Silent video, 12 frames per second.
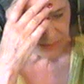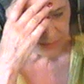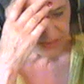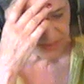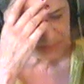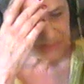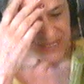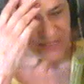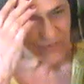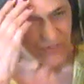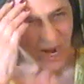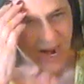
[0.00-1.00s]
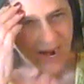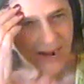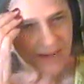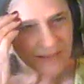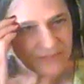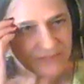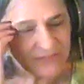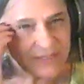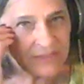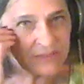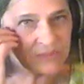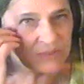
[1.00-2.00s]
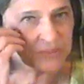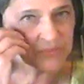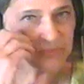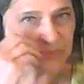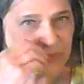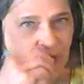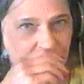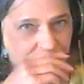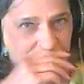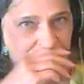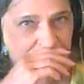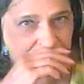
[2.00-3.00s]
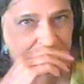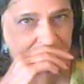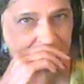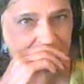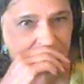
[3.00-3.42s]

with a big jar filled with roaches.